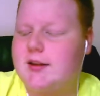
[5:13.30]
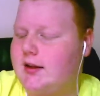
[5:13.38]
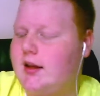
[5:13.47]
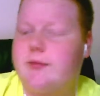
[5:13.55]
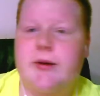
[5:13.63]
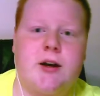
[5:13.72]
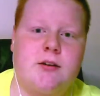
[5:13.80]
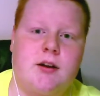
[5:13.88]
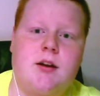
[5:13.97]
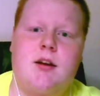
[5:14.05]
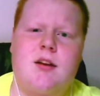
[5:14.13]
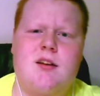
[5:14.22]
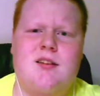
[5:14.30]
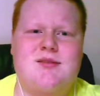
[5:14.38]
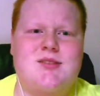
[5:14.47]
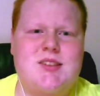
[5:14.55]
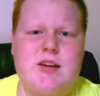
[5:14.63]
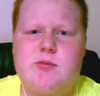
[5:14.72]
came out
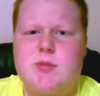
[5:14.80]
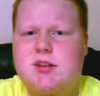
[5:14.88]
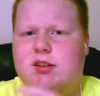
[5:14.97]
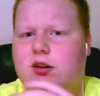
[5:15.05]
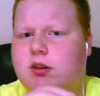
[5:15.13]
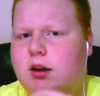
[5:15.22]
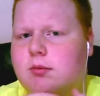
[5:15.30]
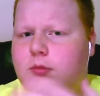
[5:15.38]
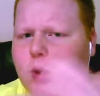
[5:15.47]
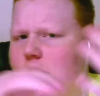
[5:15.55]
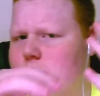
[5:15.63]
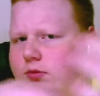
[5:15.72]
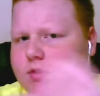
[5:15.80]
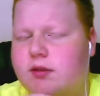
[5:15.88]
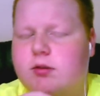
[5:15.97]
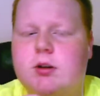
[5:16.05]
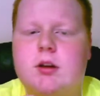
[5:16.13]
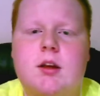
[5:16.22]
7 months ago now, March,
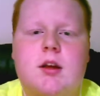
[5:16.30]
whatever,